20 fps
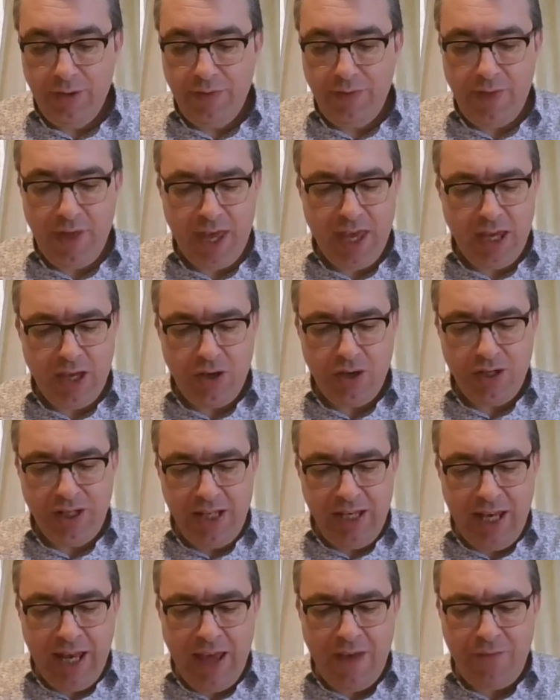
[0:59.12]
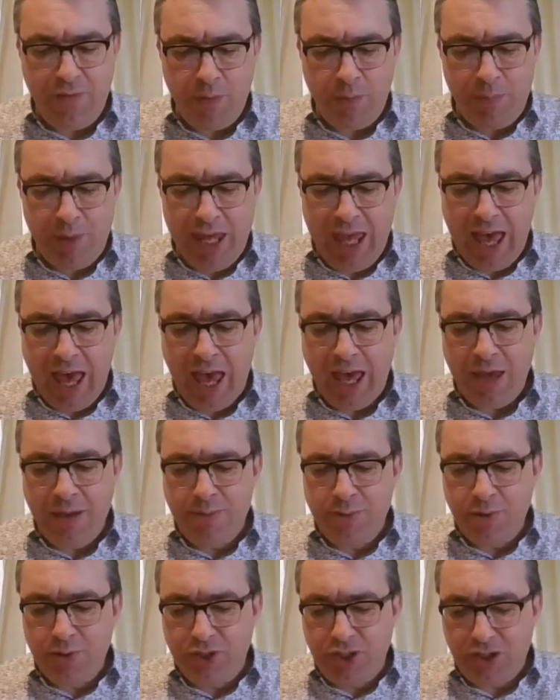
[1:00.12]
they could never be
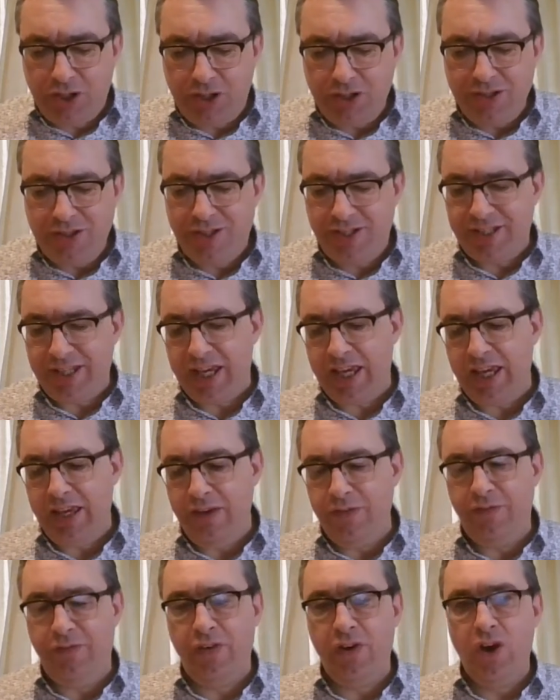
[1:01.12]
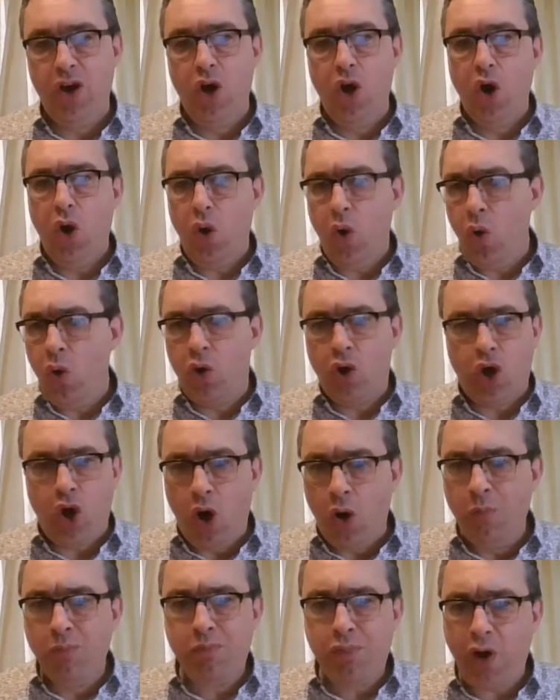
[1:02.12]
able to conceive or
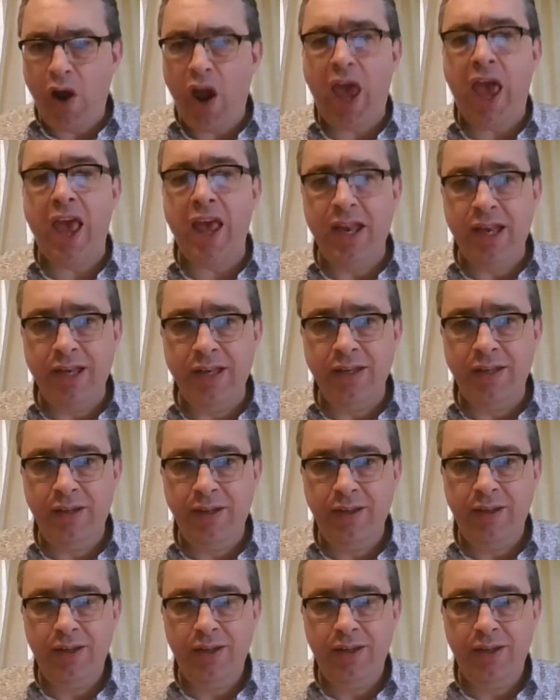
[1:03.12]
comprehend